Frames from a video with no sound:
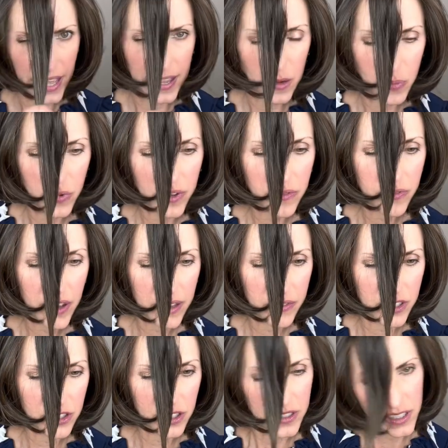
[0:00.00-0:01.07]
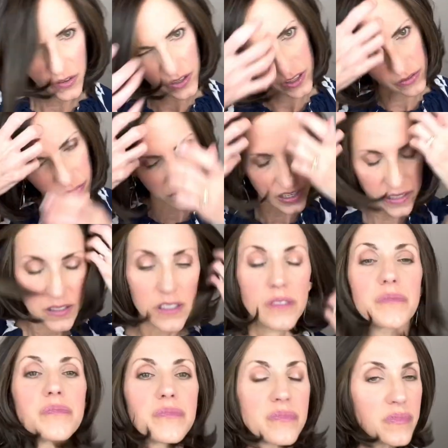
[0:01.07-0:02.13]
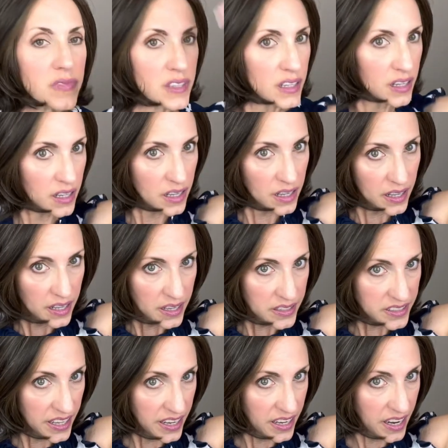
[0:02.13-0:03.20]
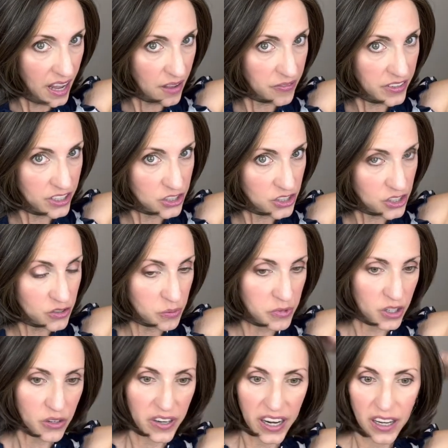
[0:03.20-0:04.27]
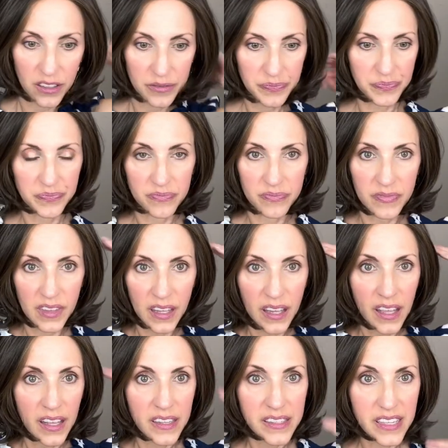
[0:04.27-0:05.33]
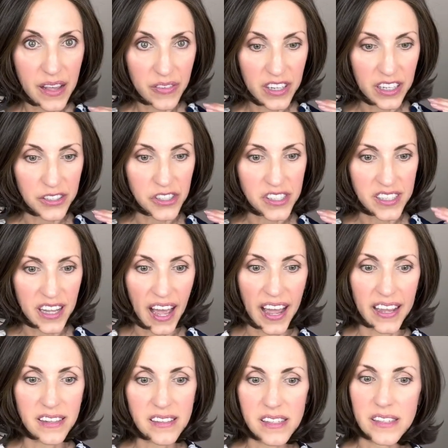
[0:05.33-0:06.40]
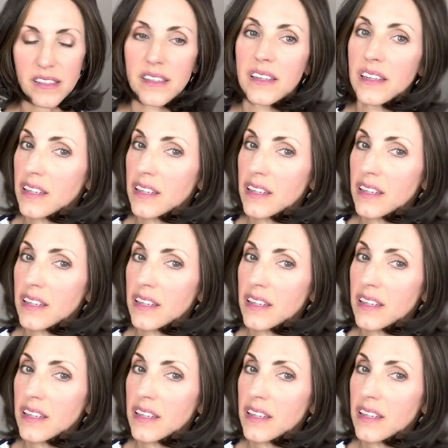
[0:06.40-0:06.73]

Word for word: eight point five inches here in the front, ten and a half inches from the crown, seven inch sides,